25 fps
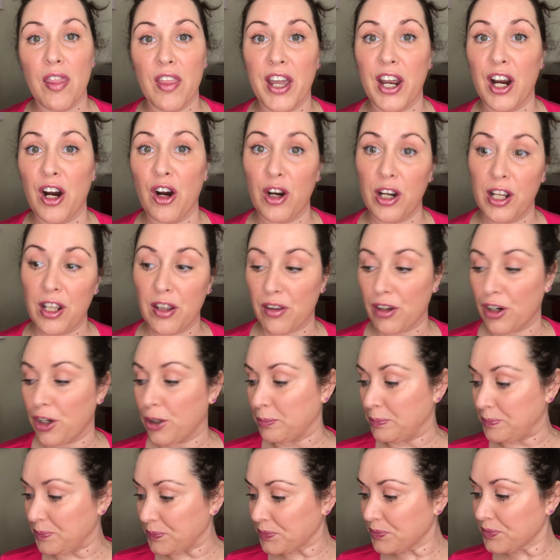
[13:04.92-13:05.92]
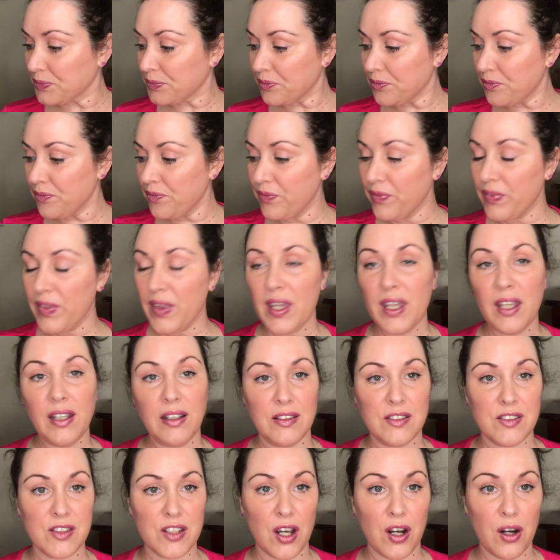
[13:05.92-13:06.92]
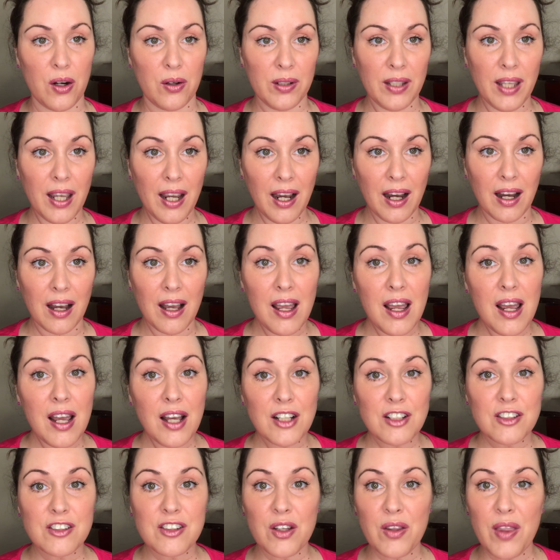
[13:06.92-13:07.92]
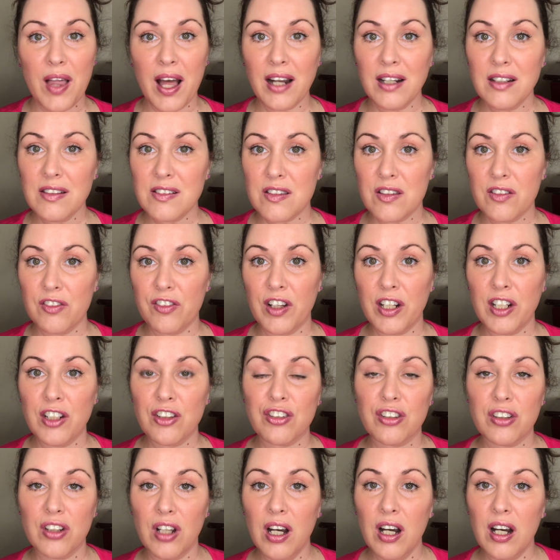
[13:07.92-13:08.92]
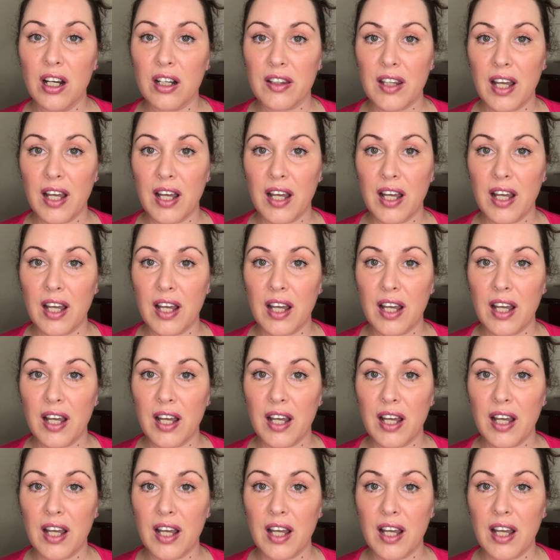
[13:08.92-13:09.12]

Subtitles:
there either. So yeah, so that is the finished look.